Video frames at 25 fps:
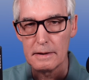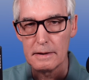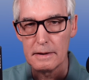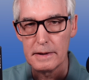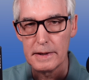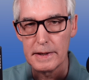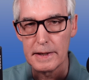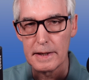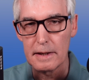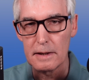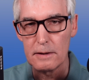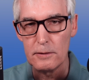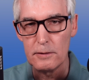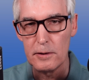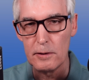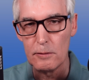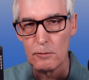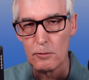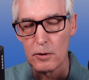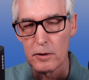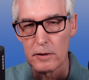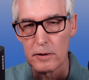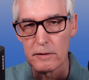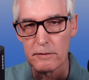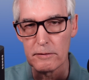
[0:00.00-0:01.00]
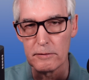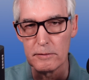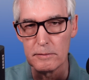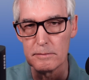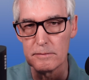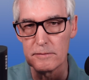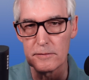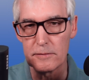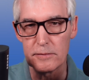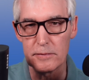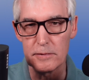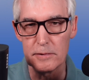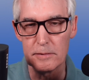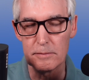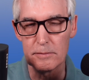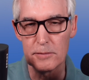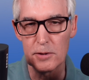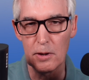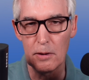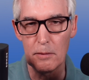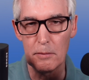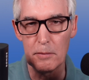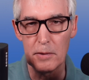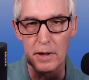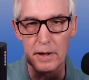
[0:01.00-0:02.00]
including ones from
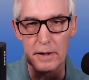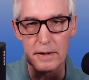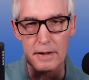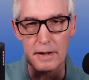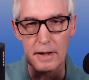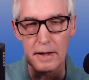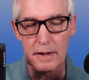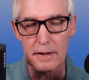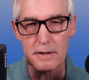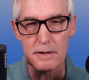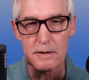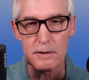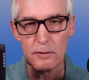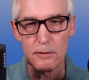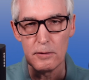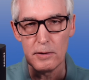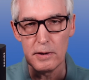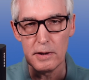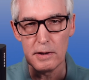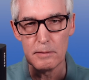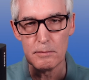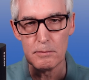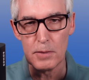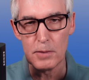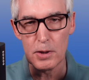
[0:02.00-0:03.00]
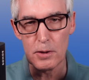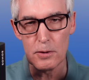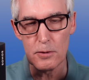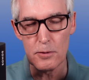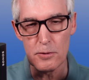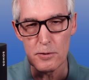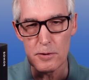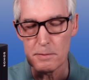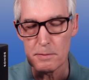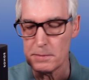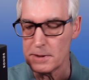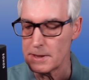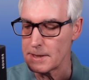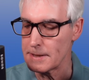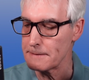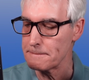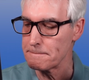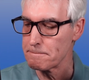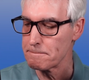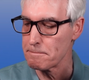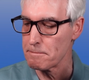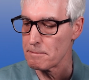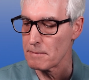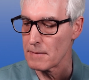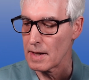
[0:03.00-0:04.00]
top brands like Sony and Bose. But
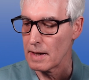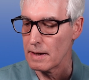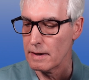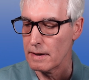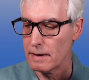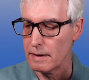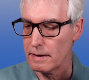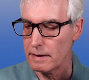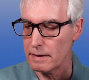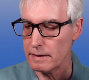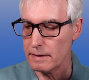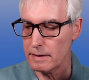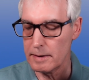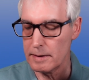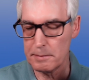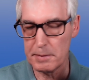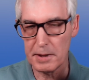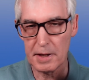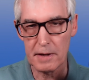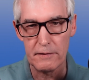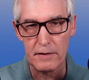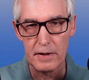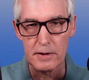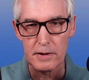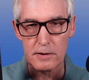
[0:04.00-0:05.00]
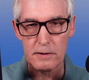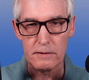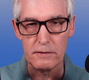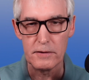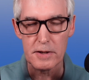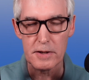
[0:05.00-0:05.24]
the big advantage of the